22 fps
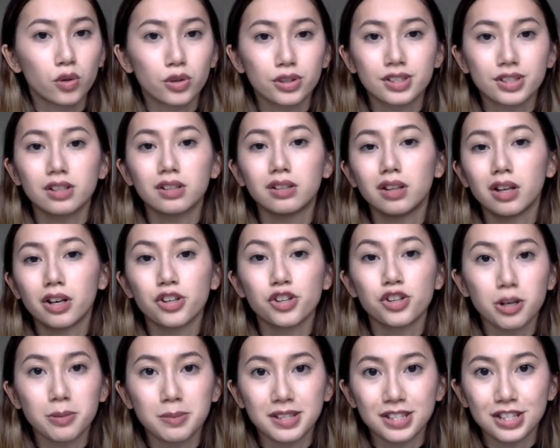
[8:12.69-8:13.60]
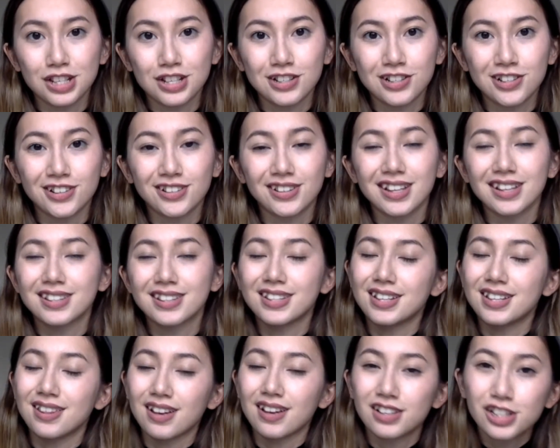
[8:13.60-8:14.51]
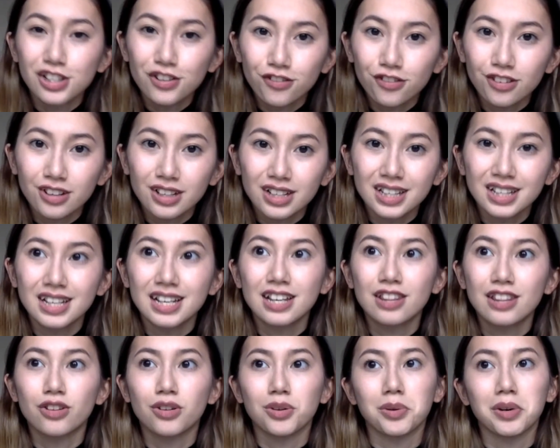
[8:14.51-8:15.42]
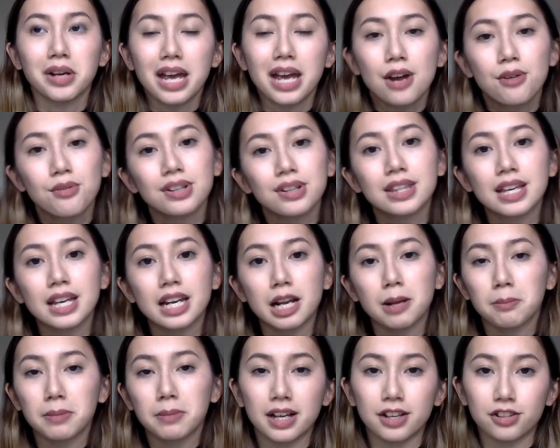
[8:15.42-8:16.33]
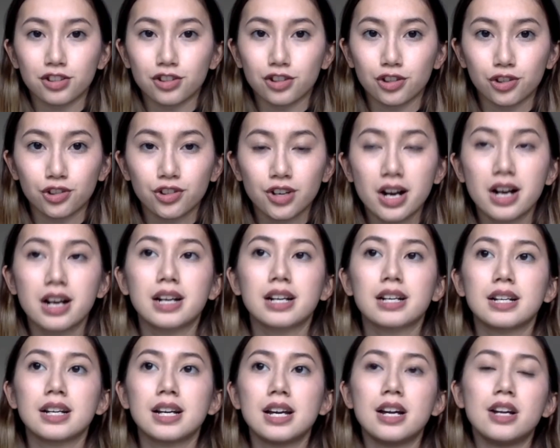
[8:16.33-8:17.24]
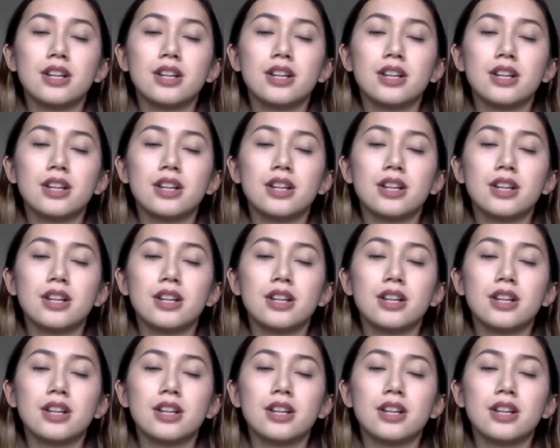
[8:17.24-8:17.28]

course, there are a lot of Germans here that see that differently. They're okay with getting plastered drunk.